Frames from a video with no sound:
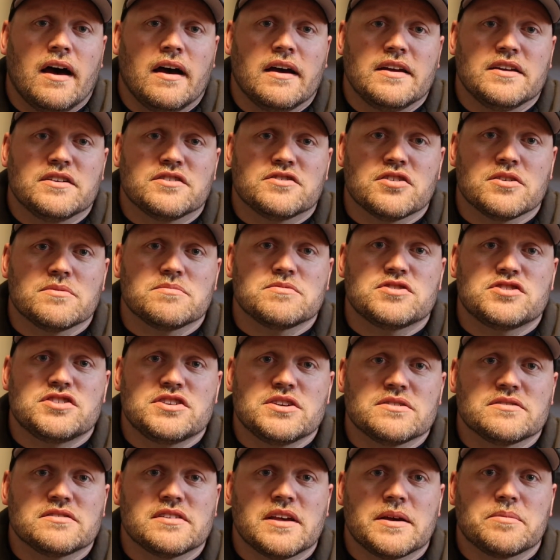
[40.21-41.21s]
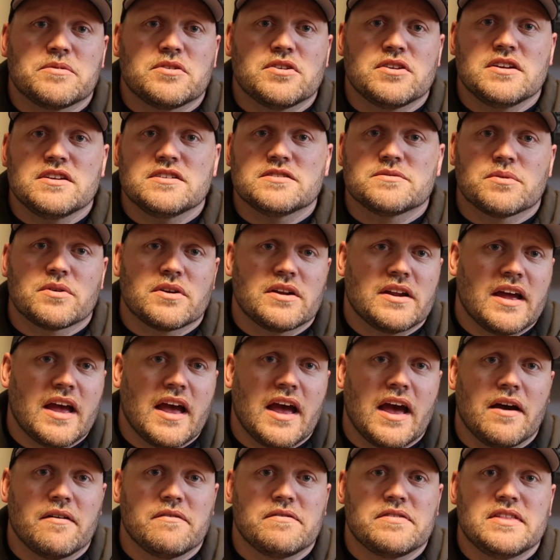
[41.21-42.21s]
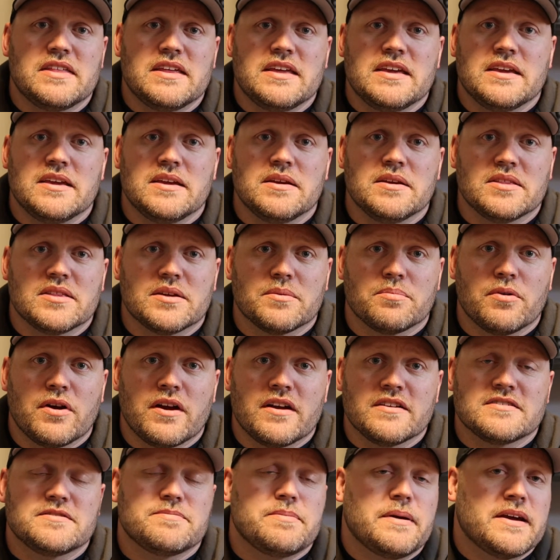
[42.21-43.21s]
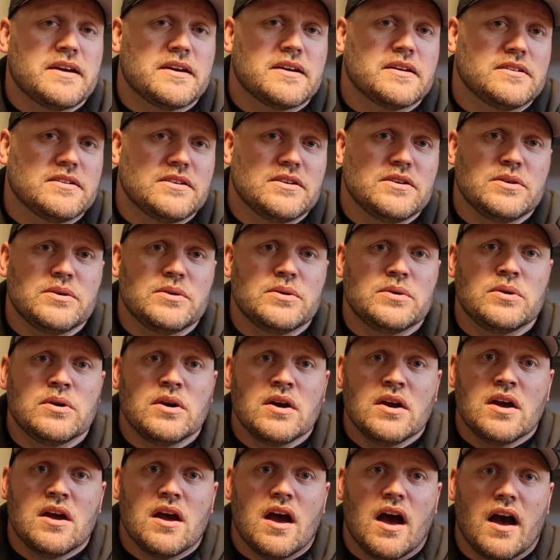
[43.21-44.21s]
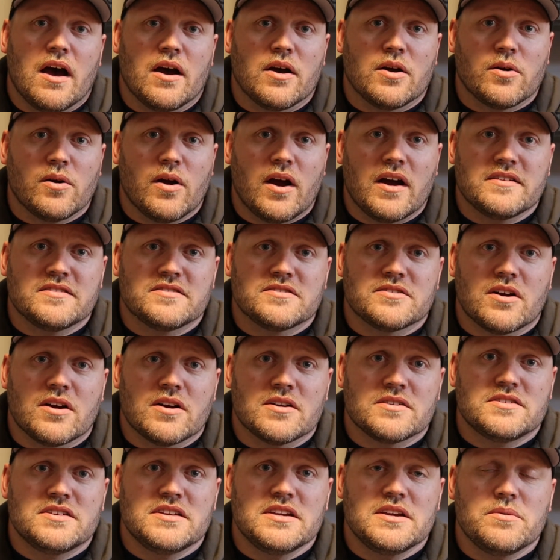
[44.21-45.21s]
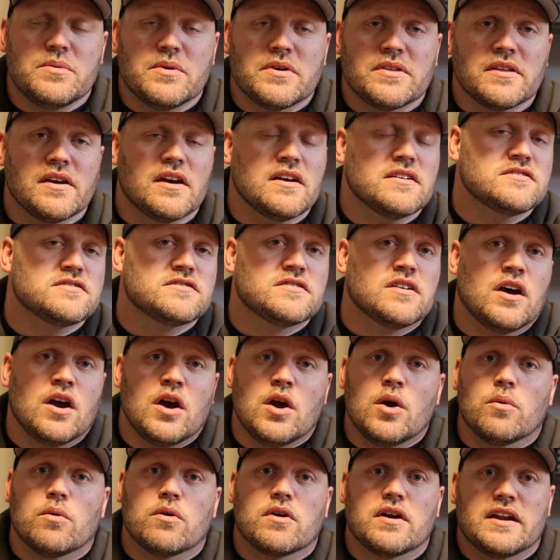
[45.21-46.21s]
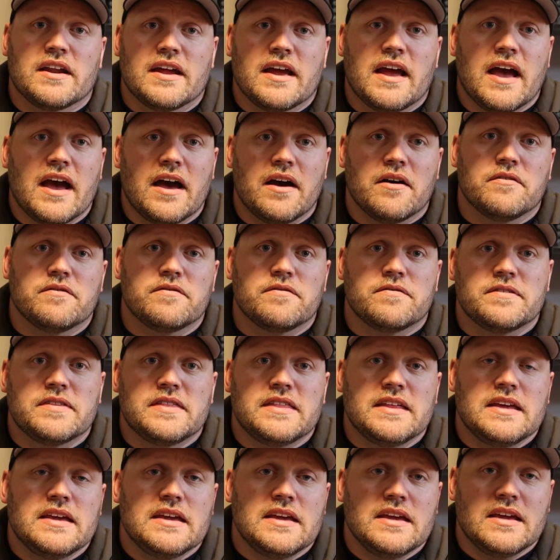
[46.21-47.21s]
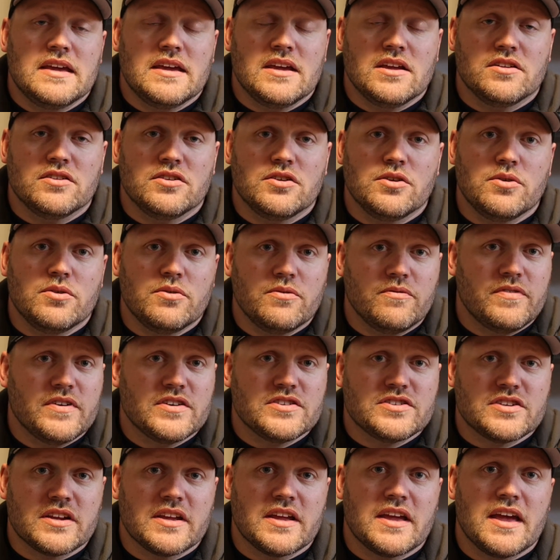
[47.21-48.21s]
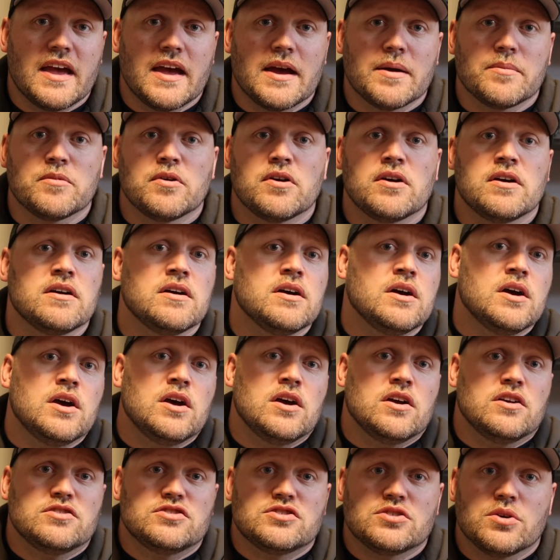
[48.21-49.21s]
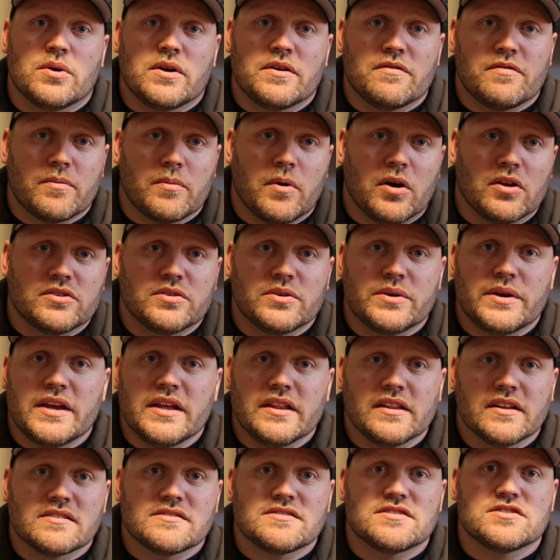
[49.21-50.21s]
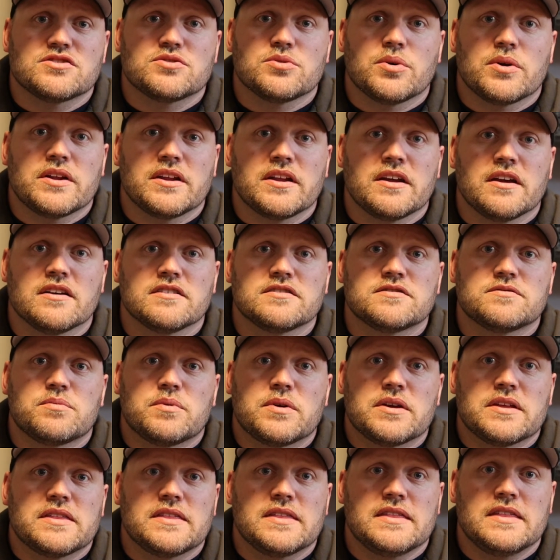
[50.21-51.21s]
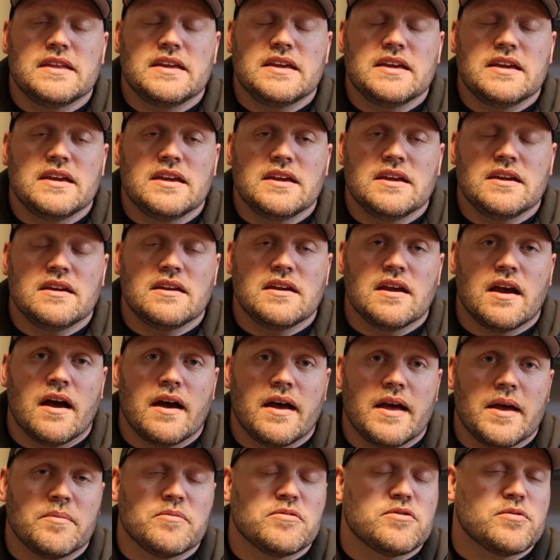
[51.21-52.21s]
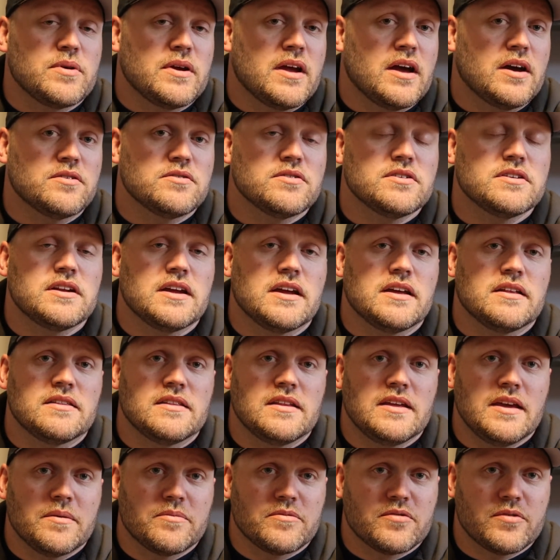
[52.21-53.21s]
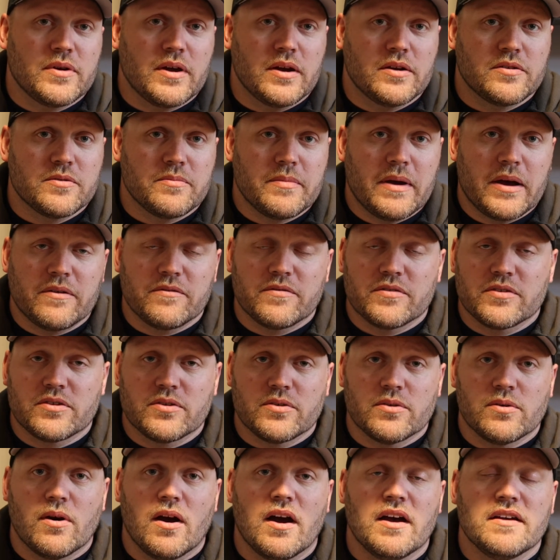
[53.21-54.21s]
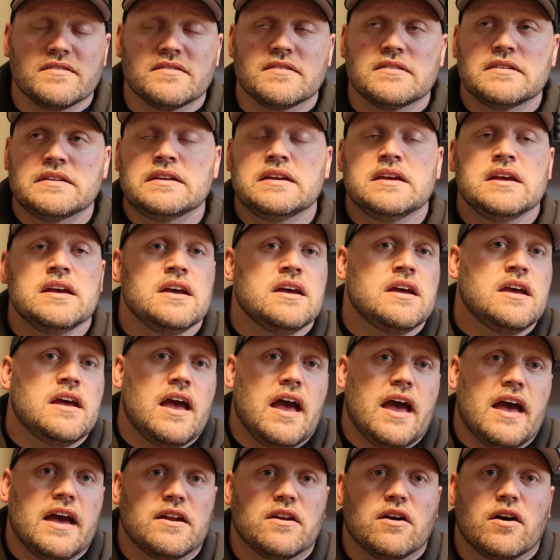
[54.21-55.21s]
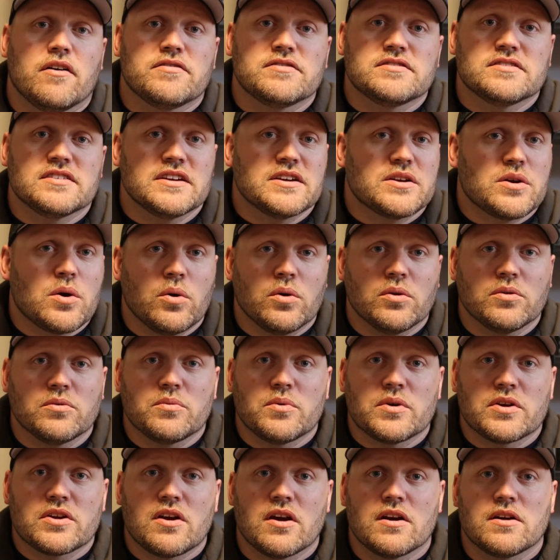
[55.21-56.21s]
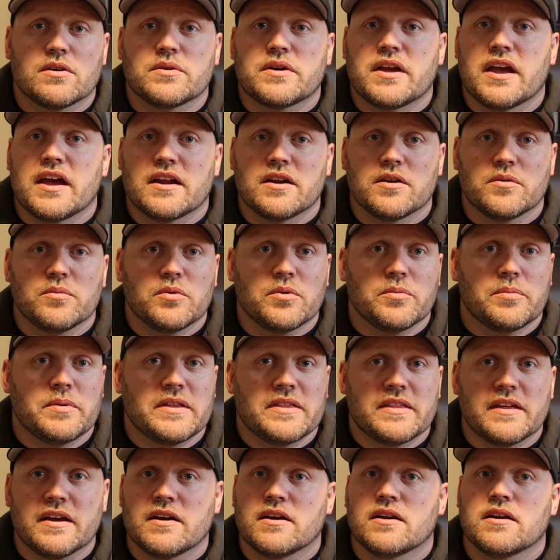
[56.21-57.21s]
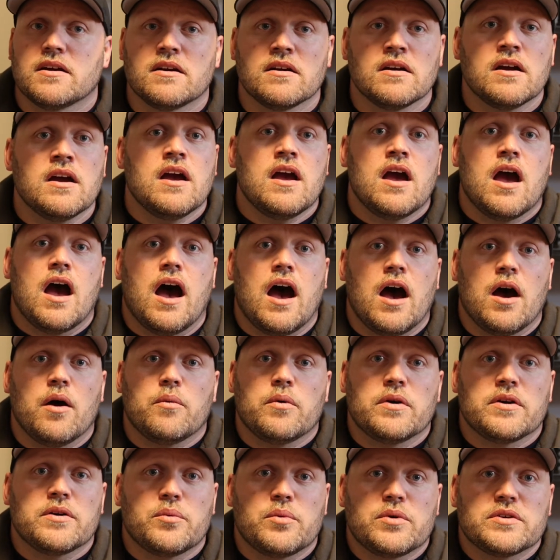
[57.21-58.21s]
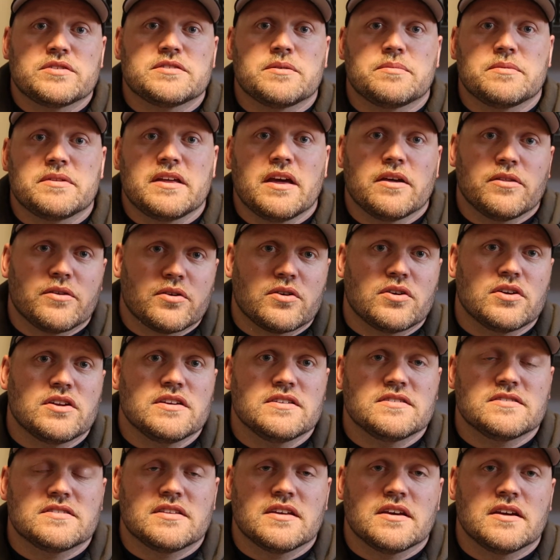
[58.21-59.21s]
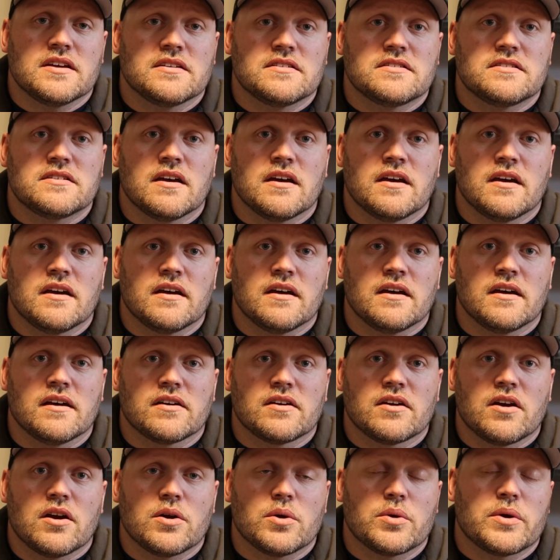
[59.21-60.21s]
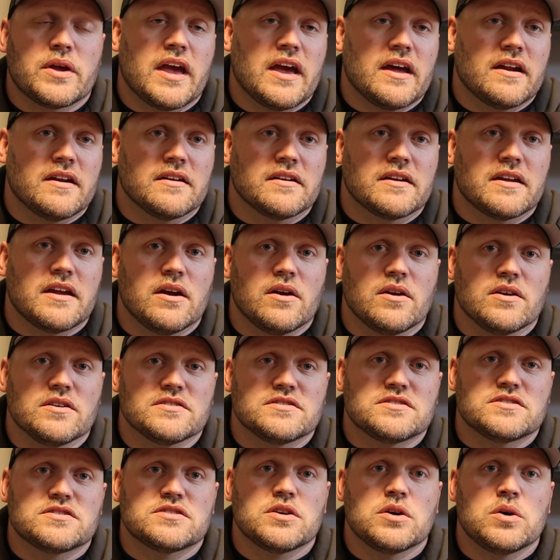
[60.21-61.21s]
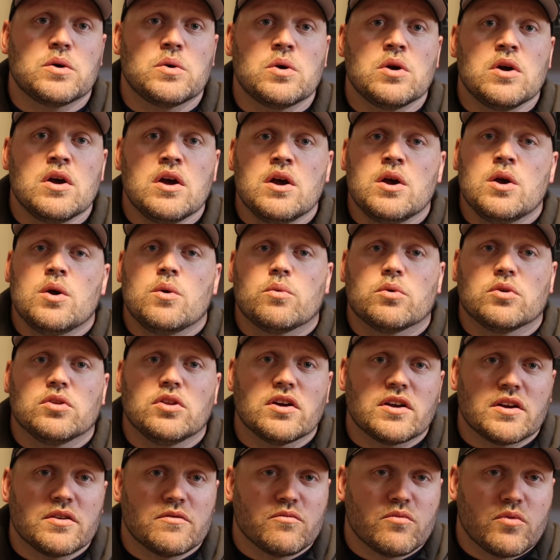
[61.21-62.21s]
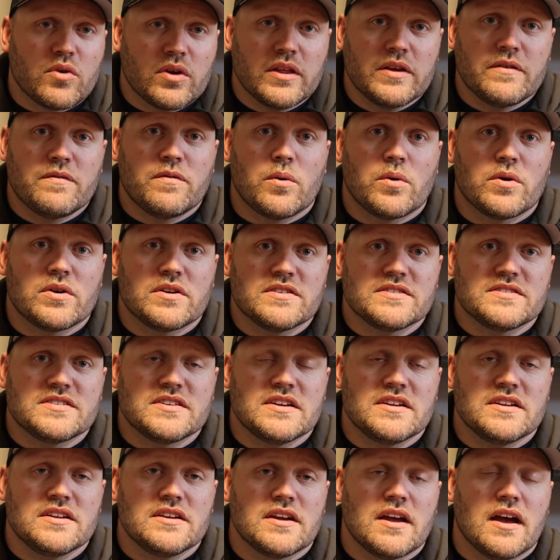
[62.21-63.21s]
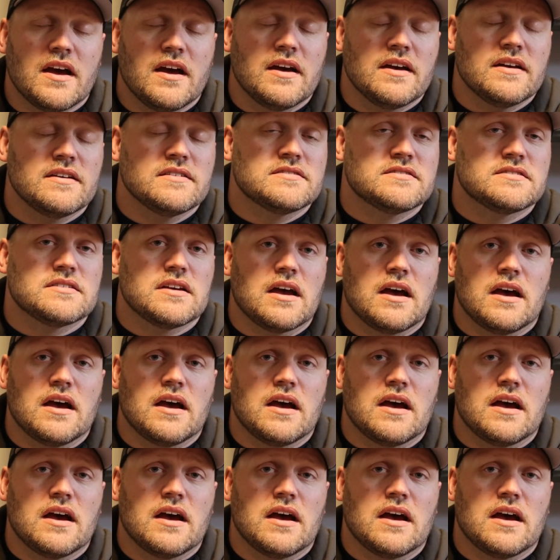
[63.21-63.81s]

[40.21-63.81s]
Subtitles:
In terms of GeoSlam goodies, we're going to have the brand spanking new Horizon RT with us. We're going to have the new Vision camera. Joey from Alto Helix is joining us with the M300 and the M300 mount for the Horizon. And obviously Colton with Carto Canada will be there with some of the other goodies that Carto Canada carries. So we're looking really forward to seeing you guys.